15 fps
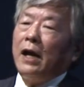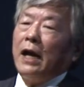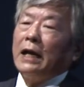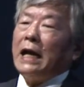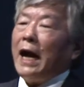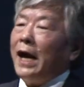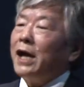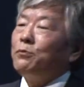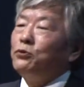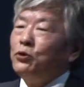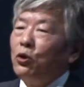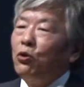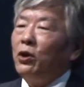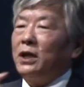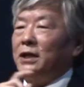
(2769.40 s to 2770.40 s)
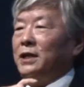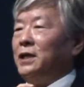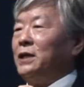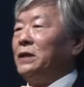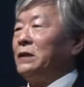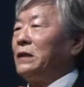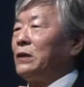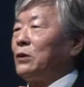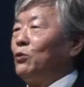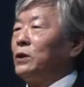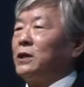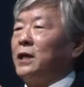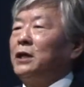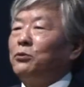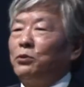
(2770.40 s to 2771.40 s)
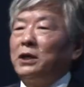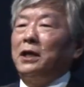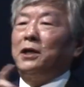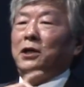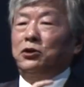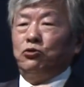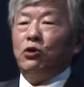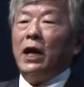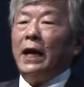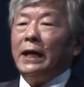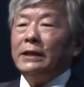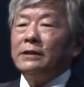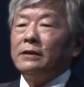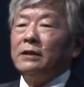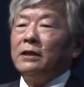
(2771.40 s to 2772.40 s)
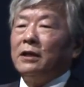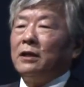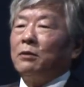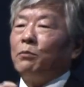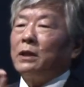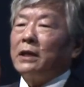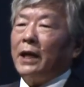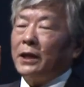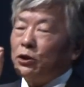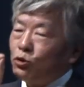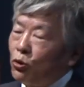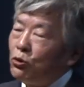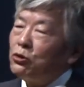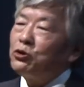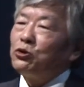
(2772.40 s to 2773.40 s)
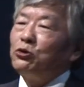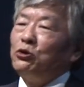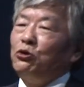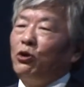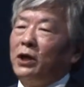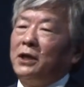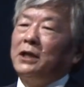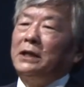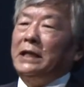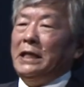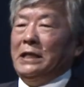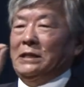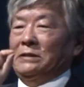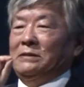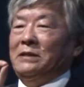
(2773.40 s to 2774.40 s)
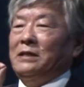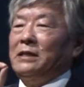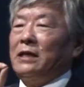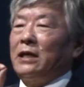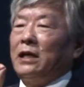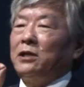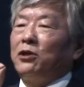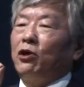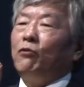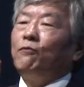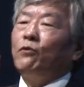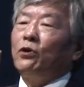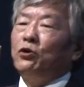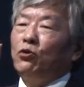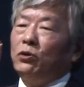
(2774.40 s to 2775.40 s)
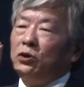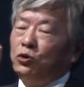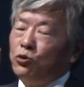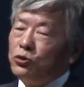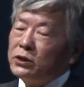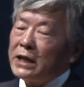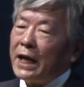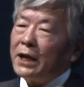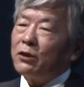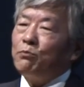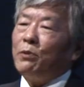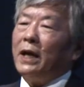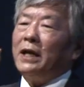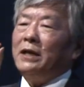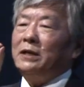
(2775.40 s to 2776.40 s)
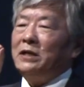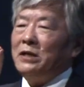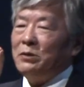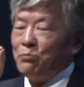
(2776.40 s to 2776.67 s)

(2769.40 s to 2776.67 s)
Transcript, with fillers: And I have no idea what kind of dinner you had, but I told you you had a dinner. And therefore, you will use that, my